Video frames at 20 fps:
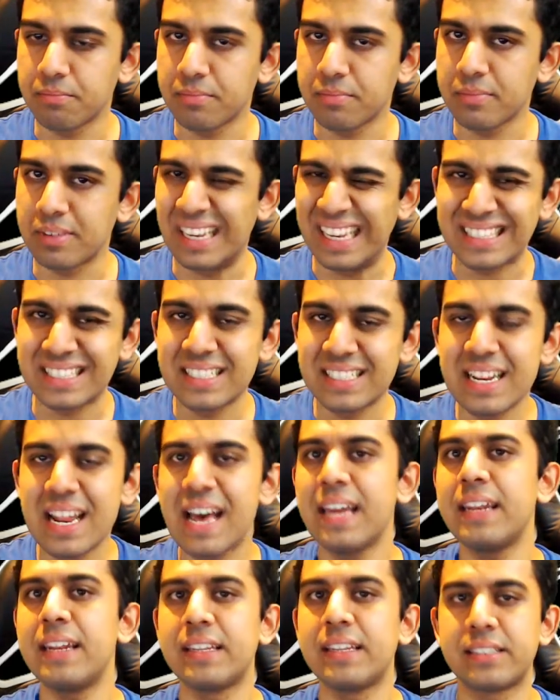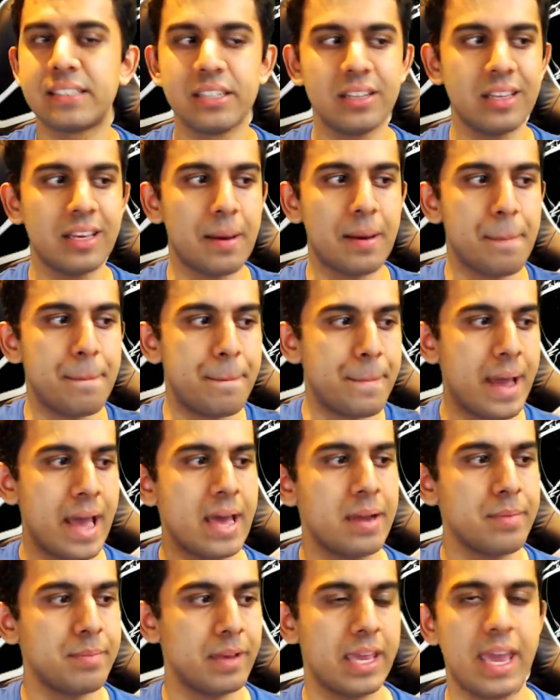it's not necessarily a
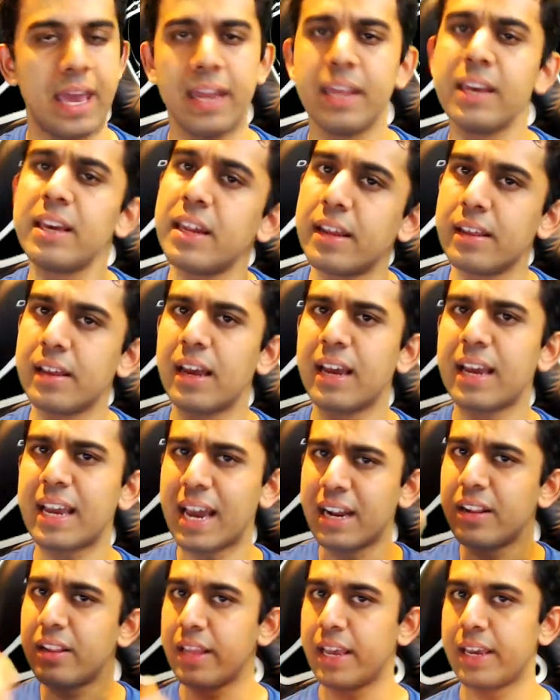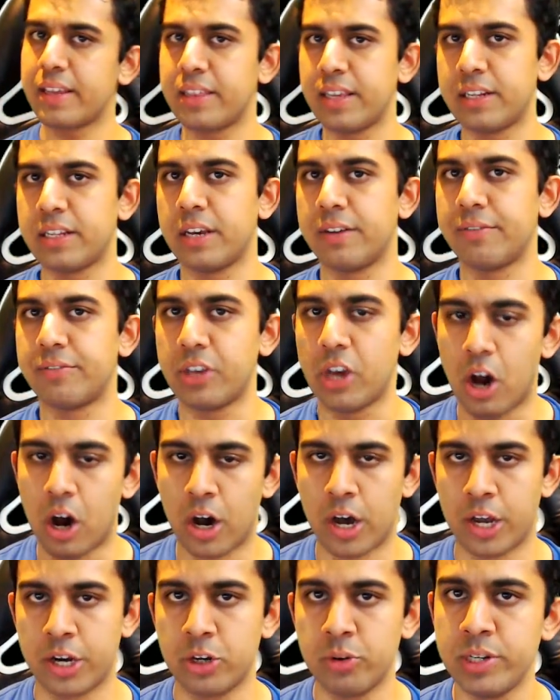bad mechanic, and I, I kind of like the idea of the
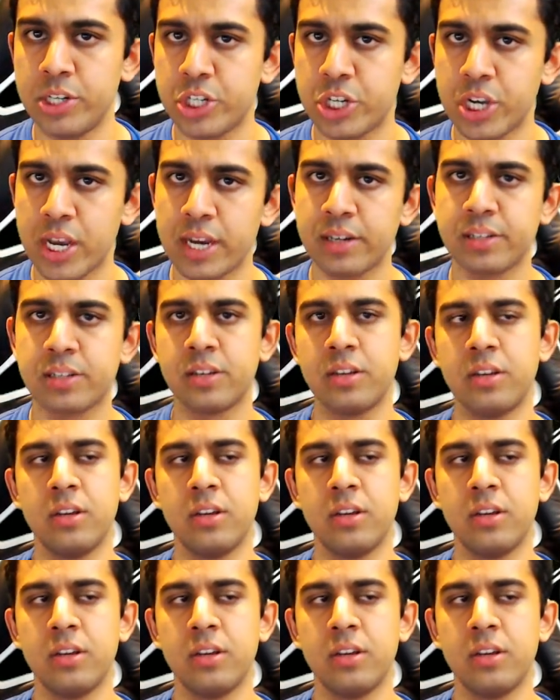auto inject.